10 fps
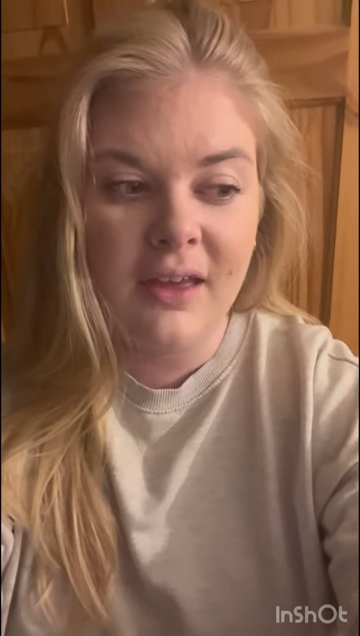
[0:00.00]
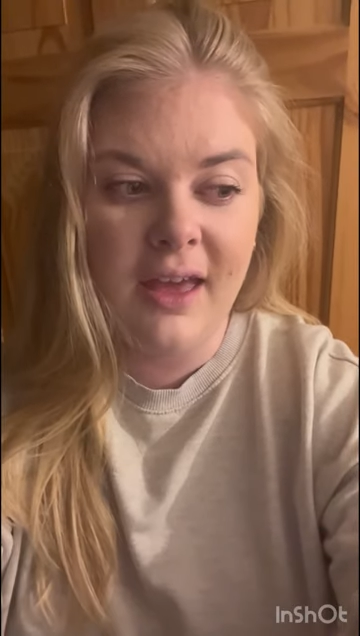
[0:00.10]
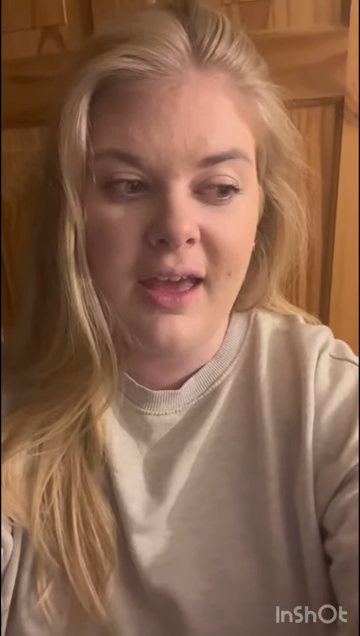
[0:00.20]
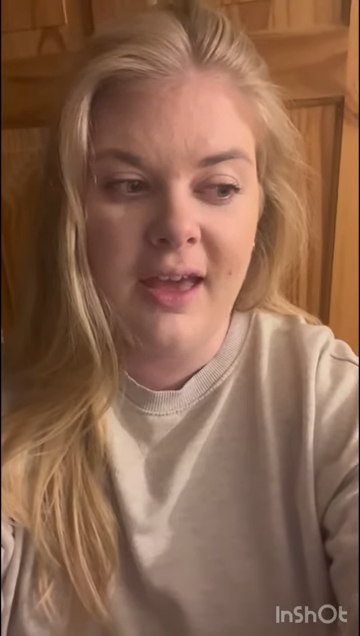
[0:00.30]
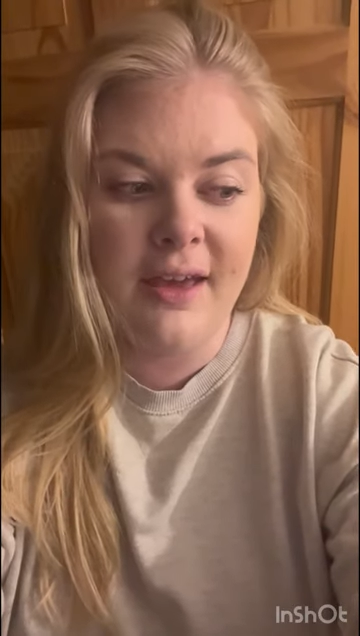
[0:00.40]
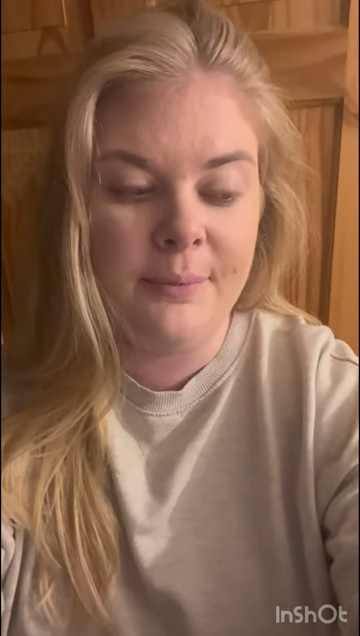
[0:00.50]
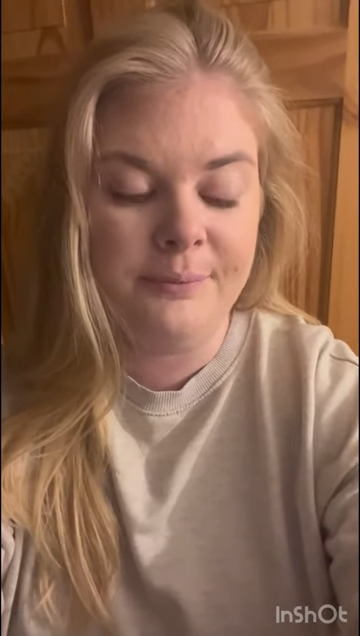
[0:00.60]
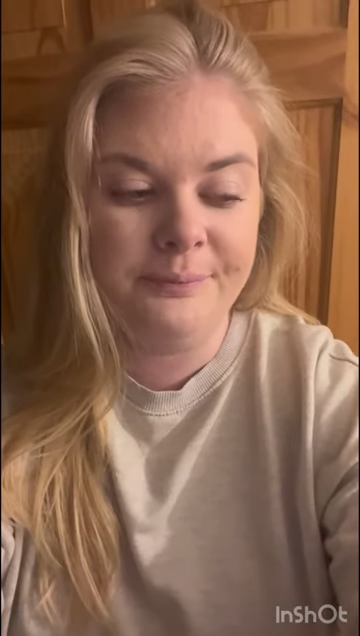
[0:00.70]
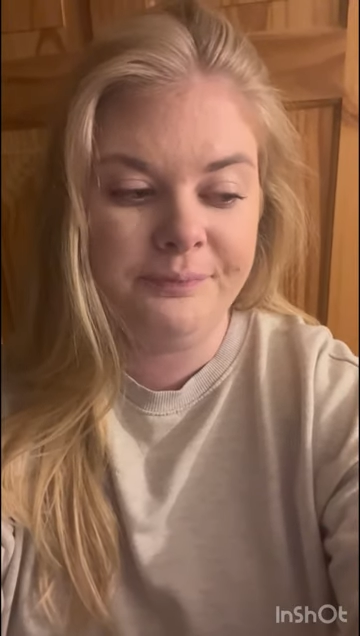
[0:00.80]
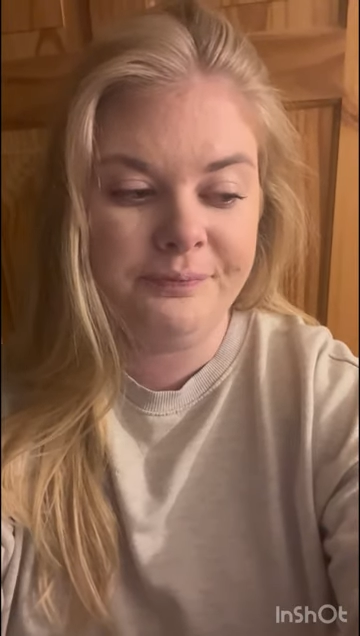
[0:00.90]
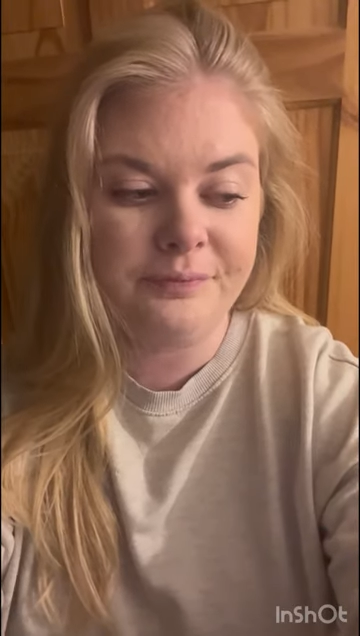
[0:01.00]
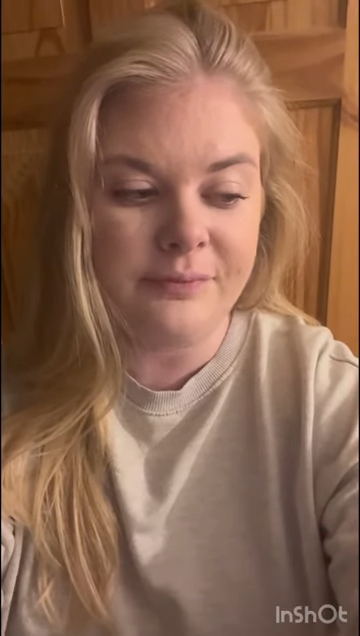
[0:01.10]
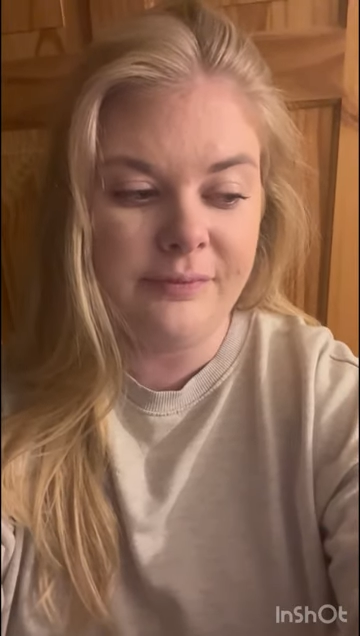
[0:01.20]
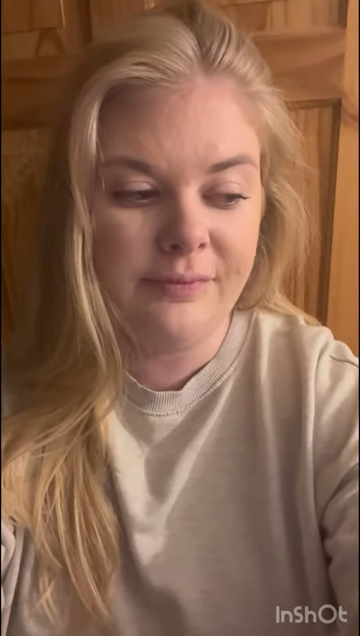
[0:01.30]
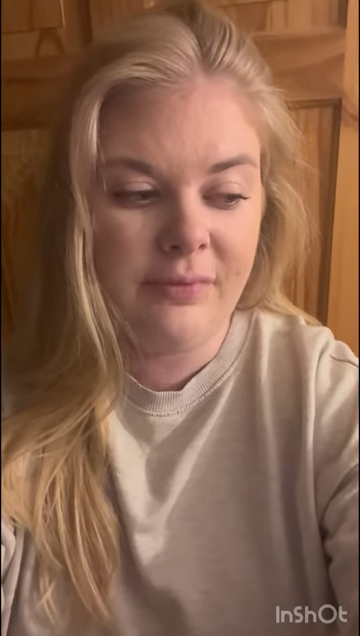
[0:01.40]
I
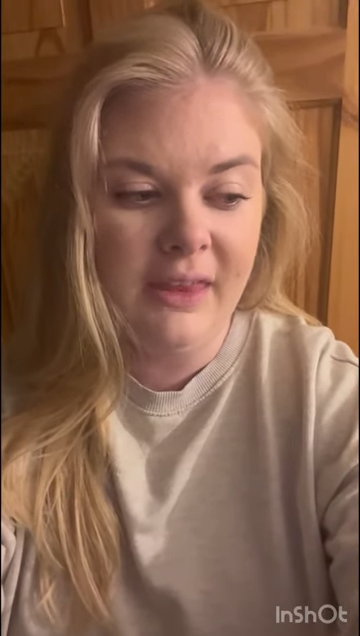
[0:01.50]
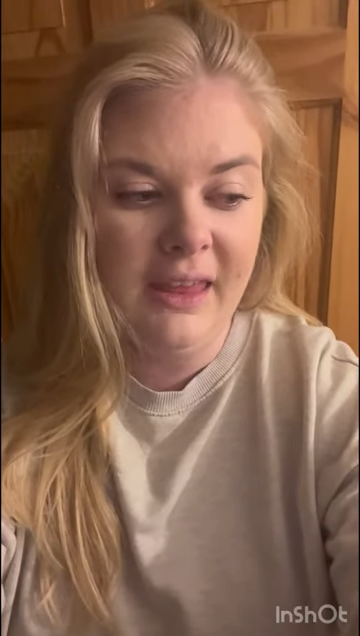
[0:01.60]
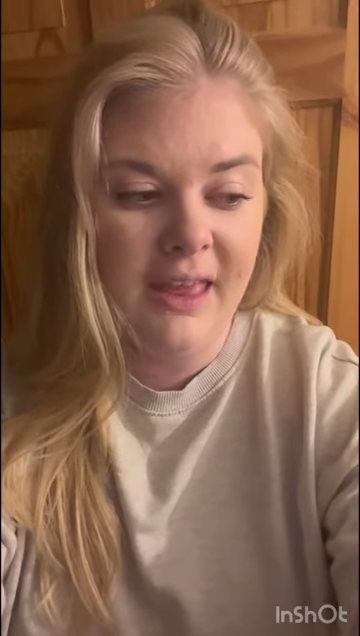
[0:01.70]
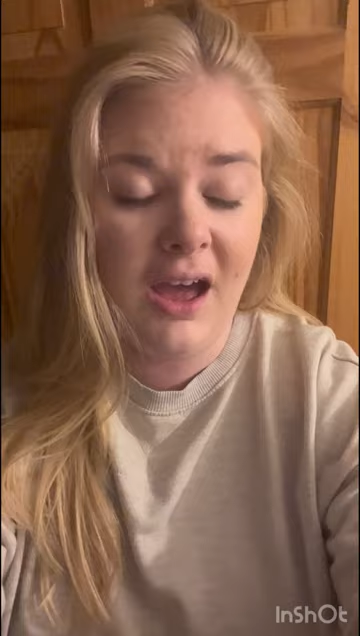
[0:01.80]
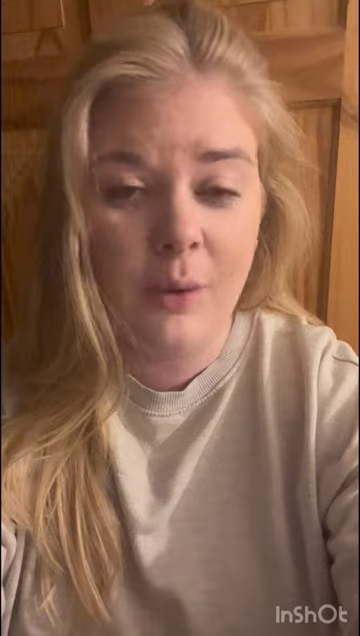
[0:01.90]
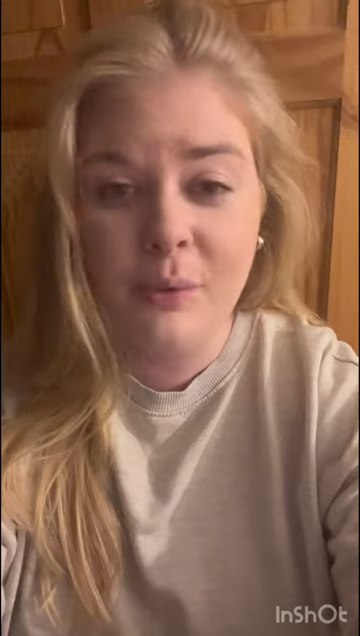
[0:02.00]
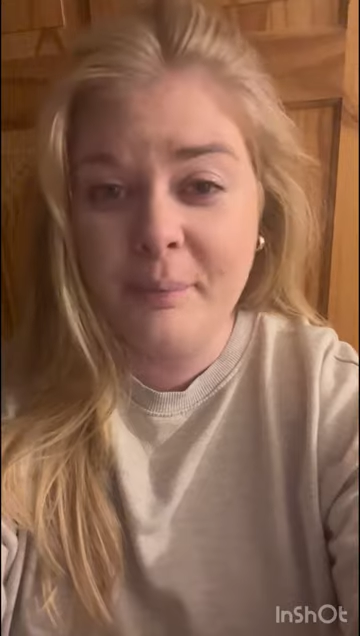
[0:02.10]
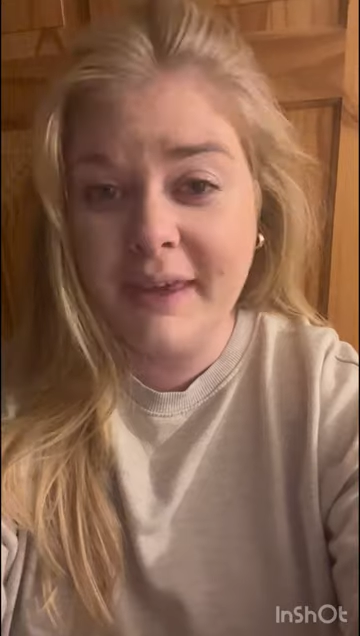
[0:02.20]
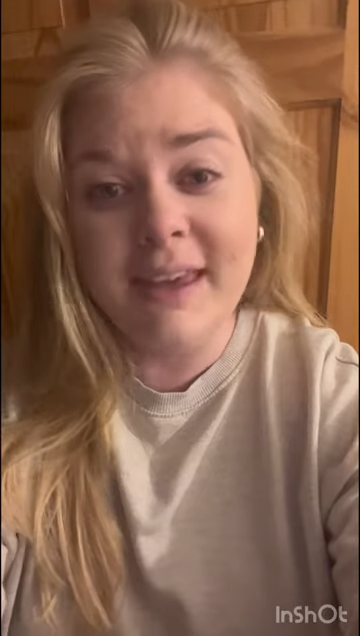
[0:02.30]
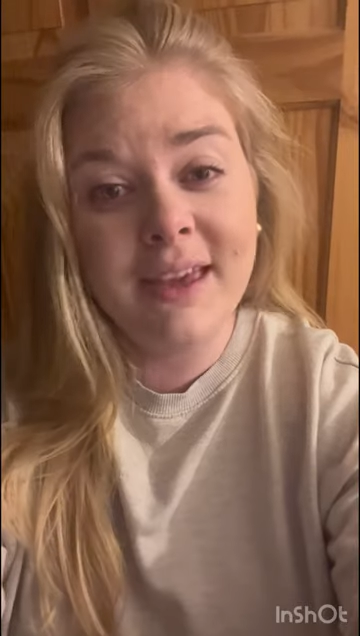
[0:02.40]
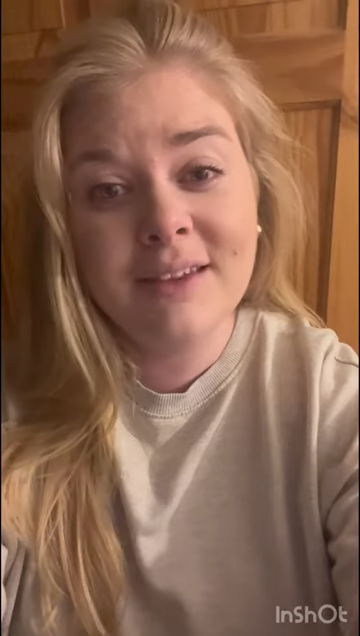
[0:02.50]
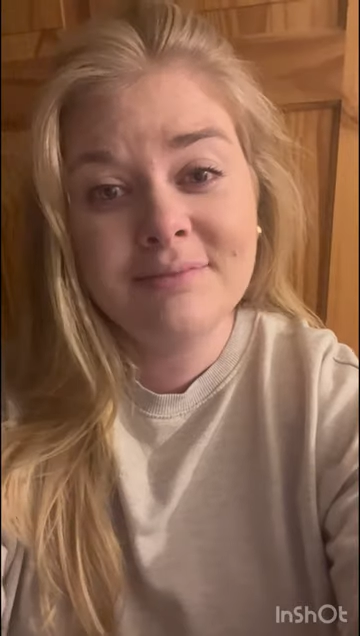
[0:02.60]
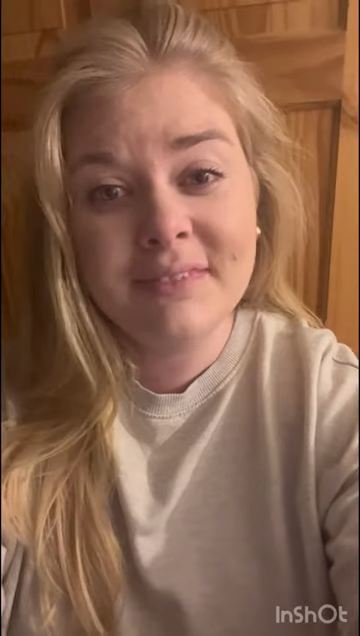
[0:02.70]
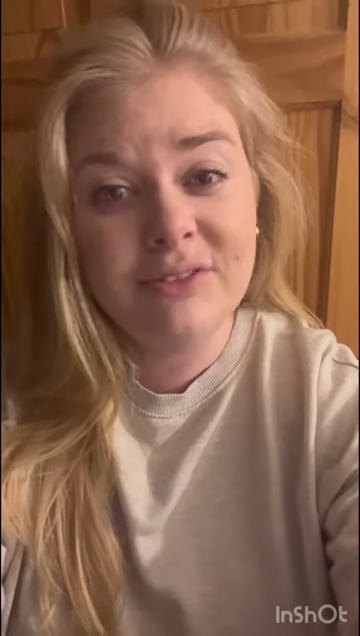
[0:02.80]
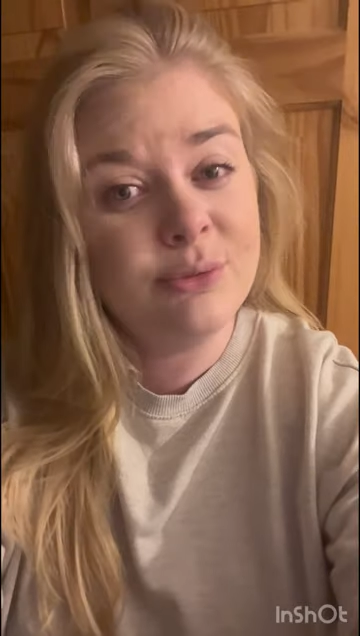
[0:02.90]
wouldn't be here
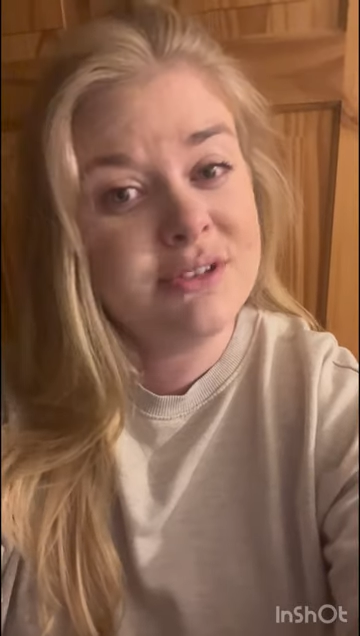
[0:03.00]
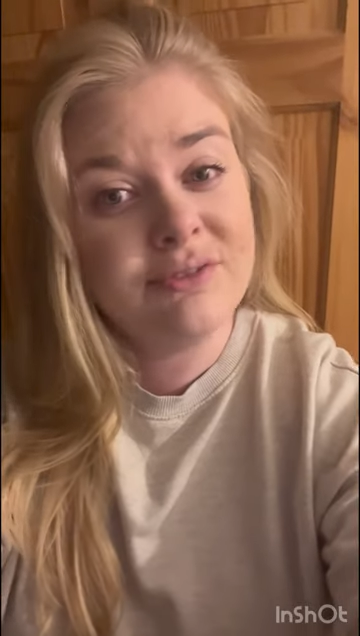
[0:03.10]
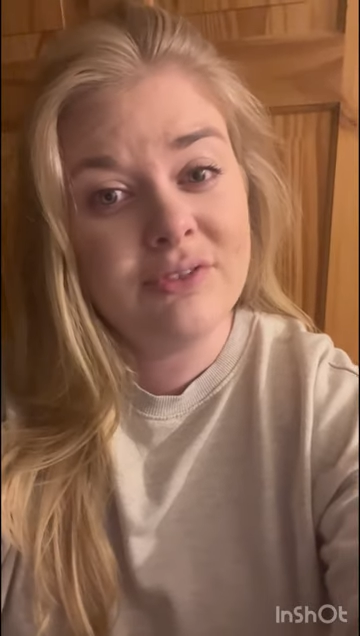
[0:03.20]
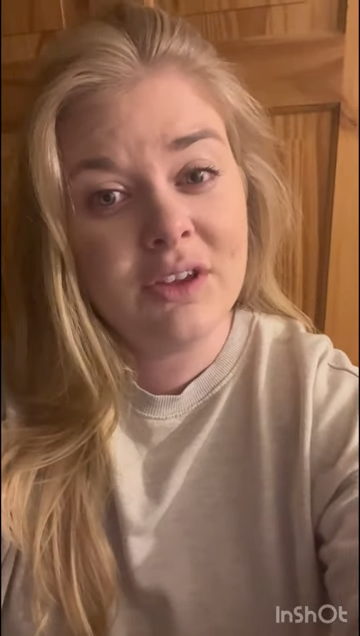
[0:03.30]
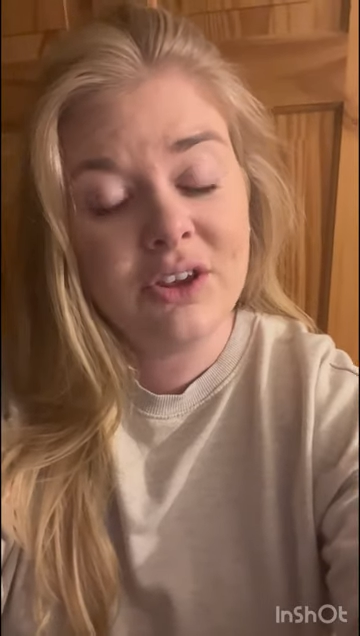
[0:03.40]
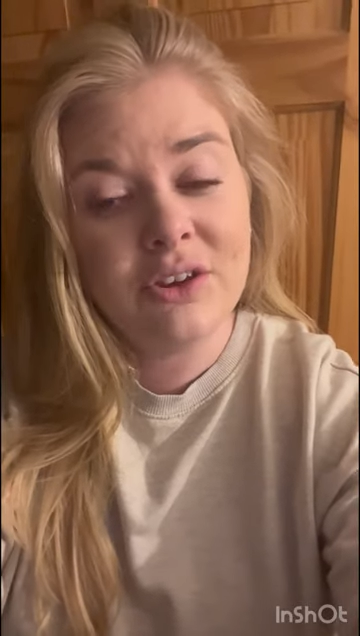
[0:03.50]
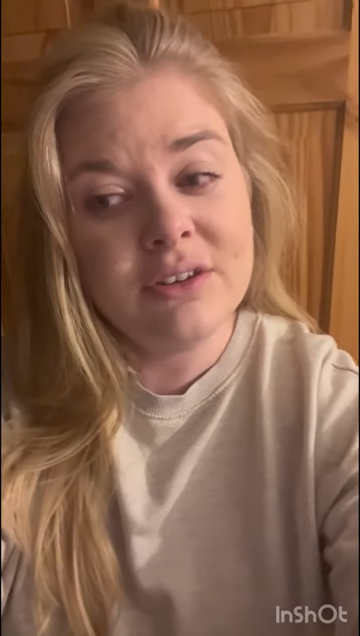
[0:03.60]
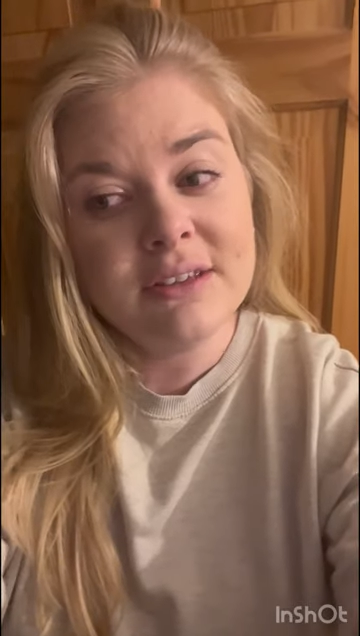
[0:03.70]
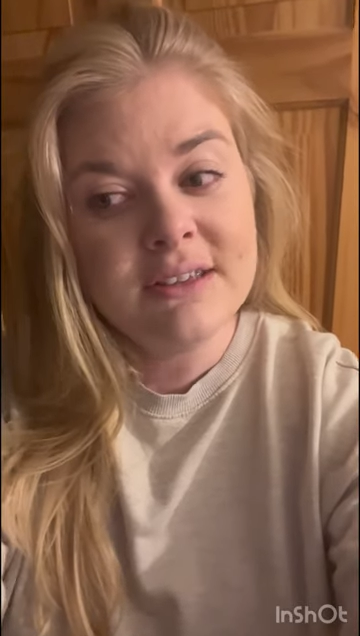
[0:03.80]
if it wasn't for you.